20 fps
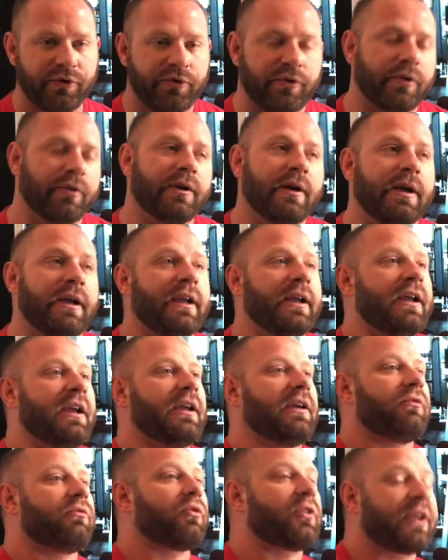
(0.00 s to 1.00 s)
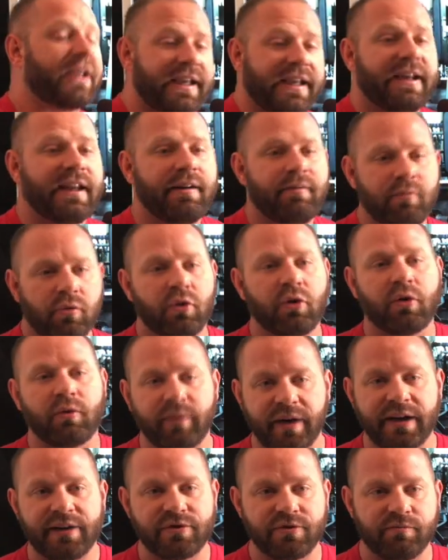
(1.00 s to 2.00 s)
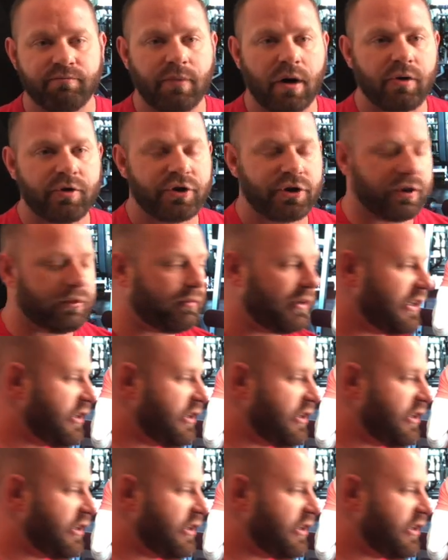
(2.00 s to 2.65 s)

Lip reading: So if we're getting more range of motion, we